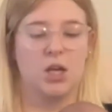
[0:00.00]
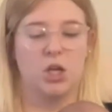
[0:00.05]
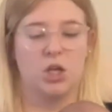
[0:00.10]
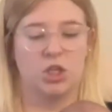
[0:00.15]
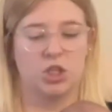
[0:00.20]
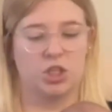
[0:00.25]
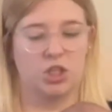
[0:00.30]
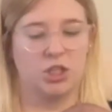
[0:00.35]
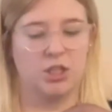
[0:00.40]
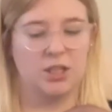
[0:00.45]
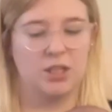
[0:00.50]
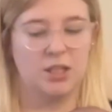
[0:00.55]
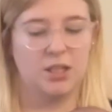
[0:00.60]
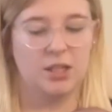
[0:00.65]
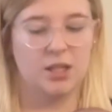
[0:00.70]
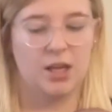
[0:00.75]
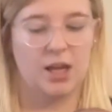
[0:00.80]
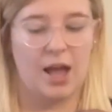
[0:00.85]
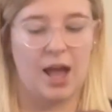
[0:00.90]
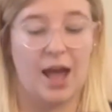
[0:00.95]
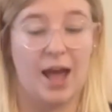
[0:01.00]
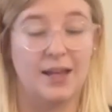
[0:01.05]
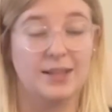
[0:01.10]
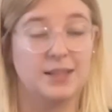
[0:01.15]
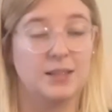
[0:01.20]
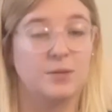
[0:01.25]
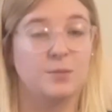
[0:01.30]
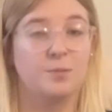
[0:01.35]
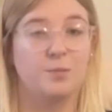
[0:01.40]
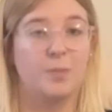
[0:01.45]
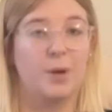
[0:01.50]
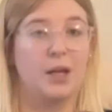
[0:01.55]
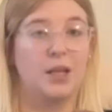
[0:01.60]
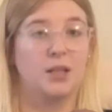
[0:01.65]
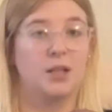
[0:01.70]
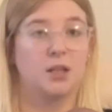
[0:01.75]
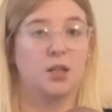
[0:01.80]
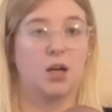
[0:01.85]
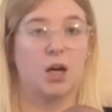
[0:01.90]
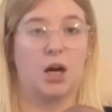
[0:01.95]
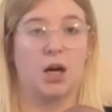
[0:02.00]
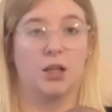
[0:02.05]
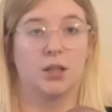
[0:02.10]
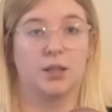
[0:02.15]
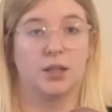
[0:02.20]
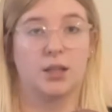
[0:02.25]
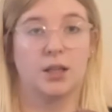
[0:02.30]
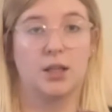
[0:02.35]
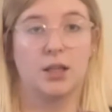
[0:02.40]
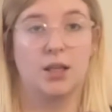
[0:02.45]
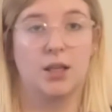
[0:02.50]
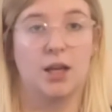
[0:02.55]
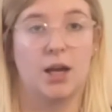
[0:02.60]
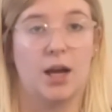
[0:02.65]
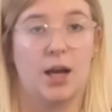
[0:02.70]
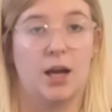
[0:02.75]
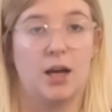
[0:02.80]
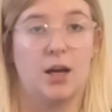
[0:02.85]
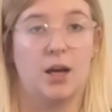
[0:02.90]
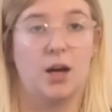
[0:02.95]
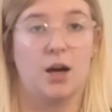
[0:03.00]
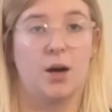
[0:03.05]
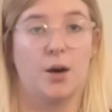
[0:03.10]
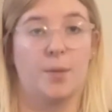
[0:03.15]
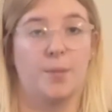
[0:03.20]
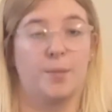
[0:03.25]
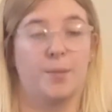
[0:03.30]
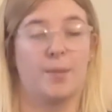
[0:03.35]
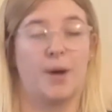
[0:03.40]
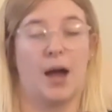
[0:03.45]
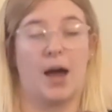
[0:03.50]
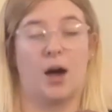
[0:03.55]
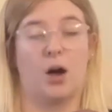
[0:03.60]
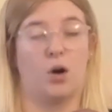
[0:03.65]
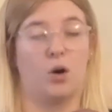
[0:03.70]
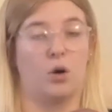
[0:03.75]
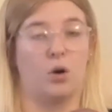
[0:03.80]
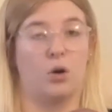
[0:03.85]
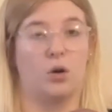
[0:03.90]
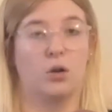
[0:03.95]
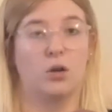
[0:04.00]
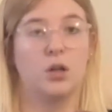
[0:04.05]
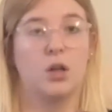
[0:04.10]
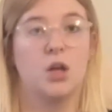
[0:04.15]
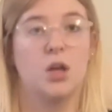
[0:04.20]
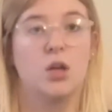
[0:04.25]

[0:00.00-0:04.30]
She hasn't been colicky at all,